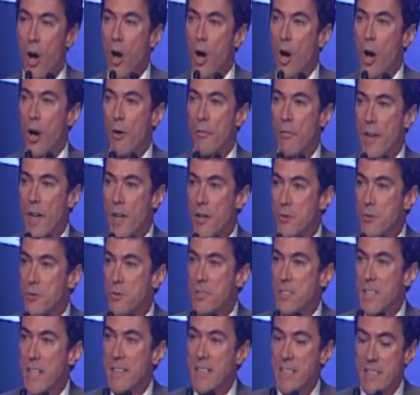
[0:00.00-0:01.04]
Our
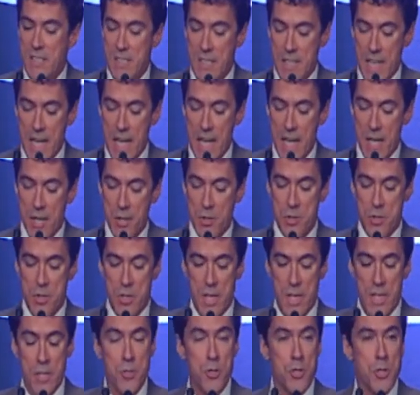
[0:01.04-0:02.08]
values set the stage
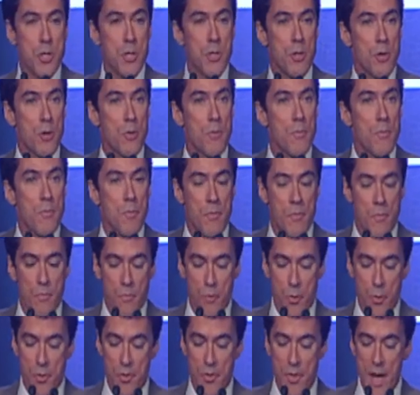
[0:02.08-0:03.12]
each year
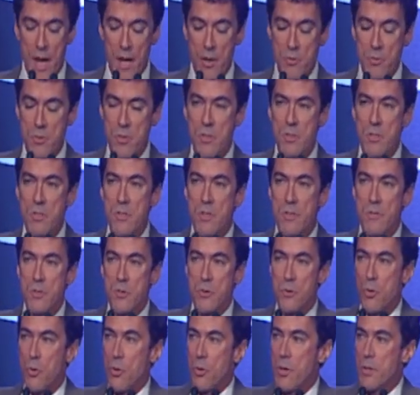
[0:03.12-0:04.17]
for thousands of
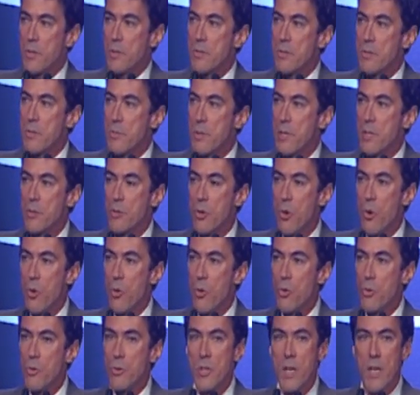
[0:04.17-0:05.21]
stories to be
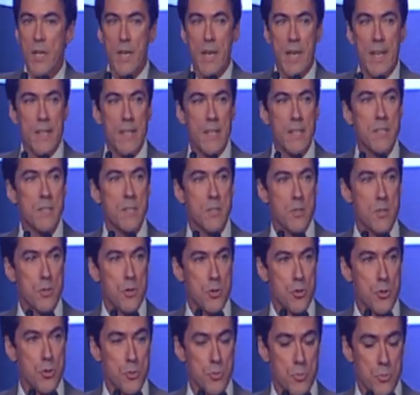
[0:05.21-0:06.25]
told and listened
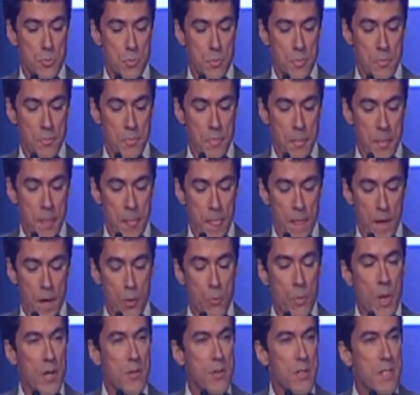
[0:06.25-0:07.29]
to
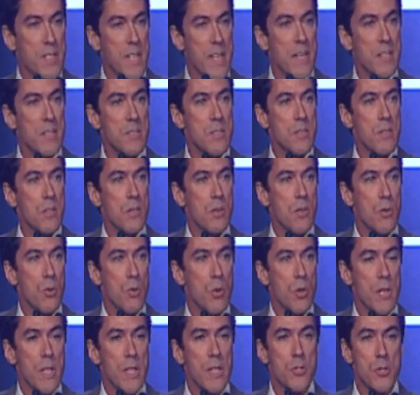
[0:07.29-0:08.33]
around a desk
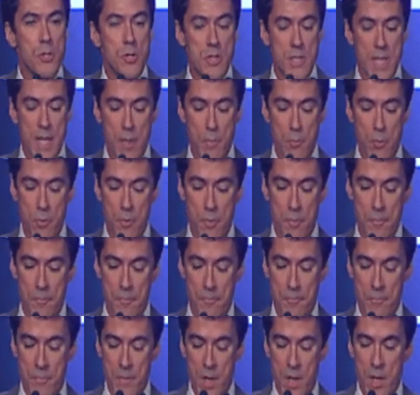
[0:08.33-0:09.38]
or a kitchen table.
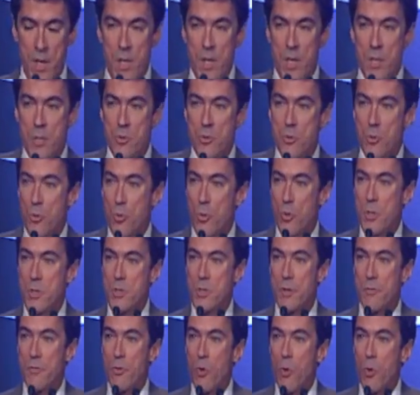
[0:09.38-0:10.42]

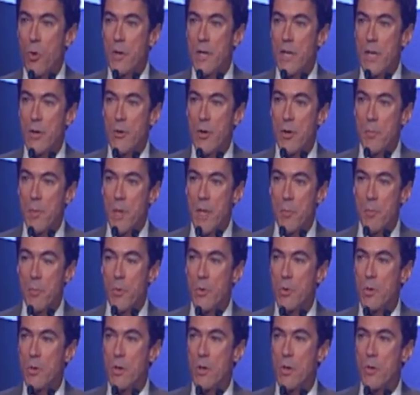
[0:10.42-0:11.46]
Stories of ordinary
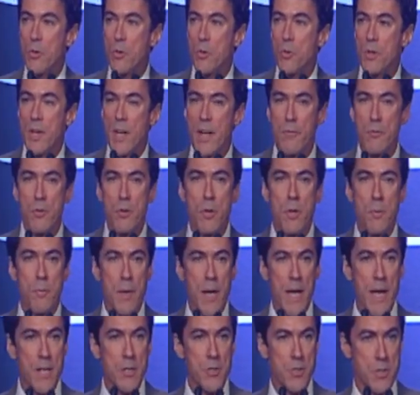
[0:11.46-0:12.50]
people who never
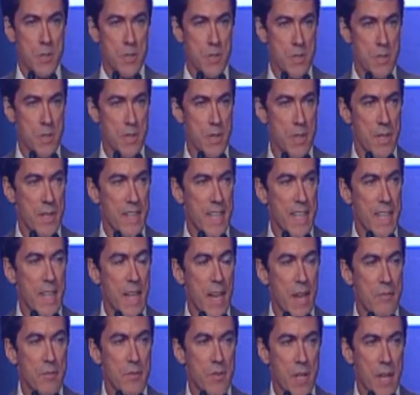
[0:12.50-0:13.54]
imagined that they'd
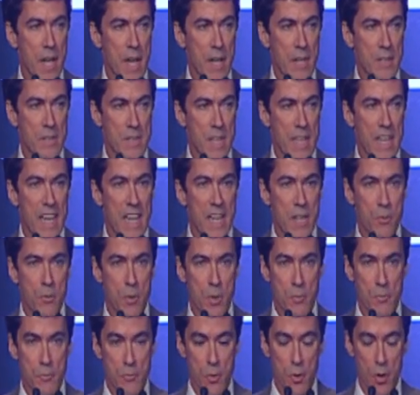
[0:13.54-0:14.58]
have to ask
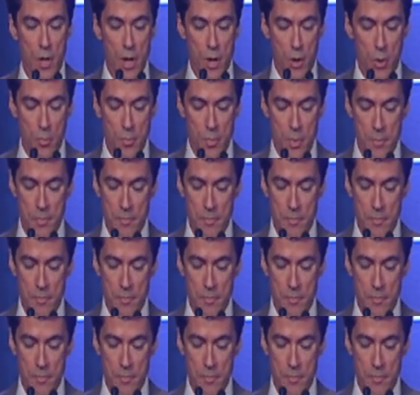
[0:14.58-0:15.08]
anyone for help.